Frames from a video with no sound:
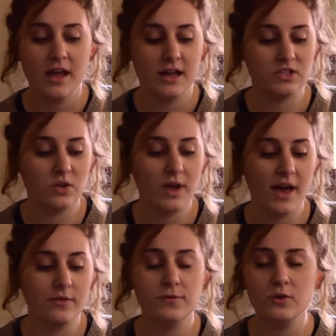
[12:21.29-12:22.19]
And so we
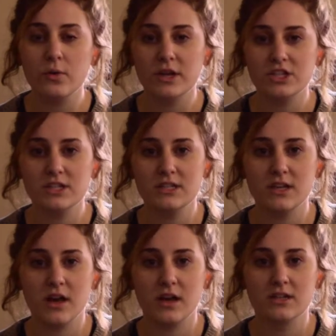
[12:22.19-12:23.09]
have a few
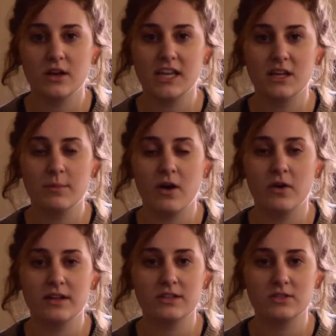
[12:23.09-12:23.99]
questions talking
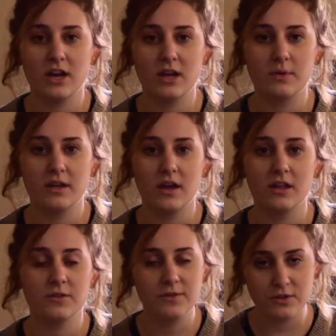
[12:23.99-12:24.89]
about and describing
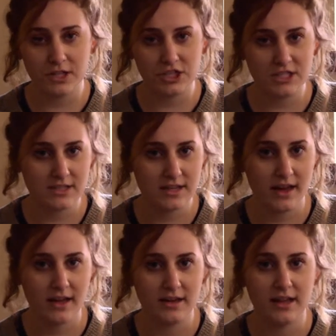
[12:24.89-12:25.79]
the fear that Jesus
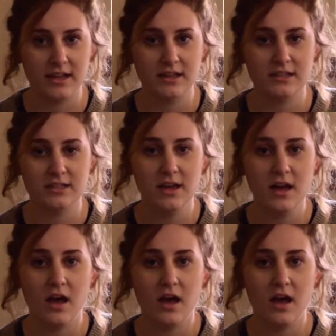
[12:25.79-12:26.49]
had, and